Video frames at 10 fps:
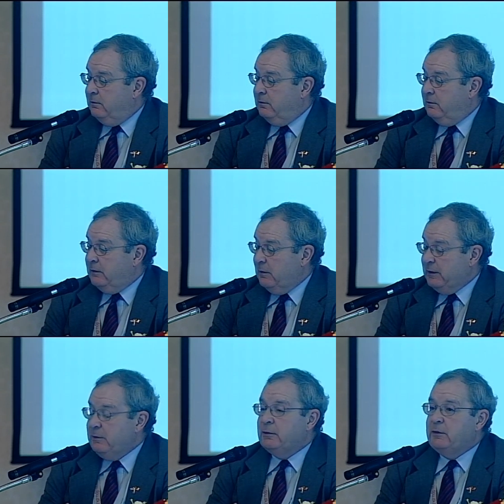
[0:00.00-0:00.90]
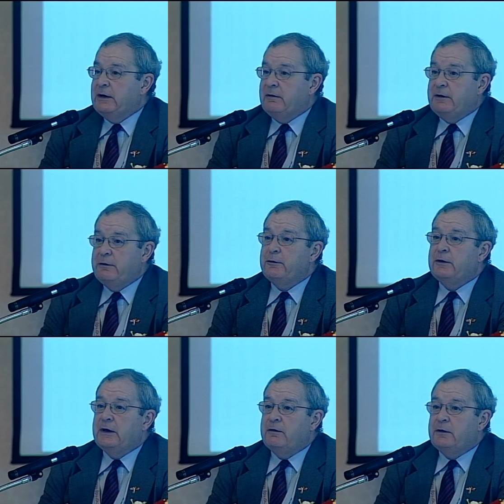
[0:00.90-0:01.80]
some people would have different
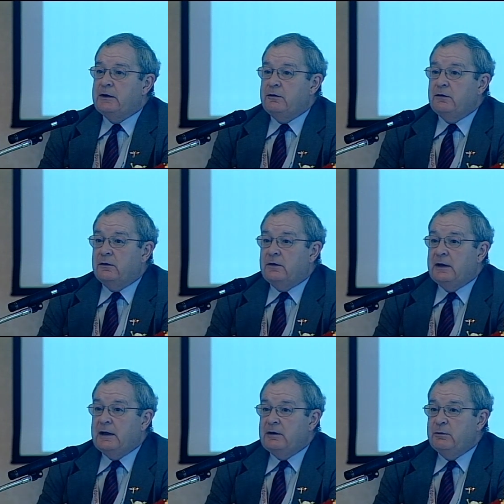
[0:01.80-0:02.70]
definitions to that,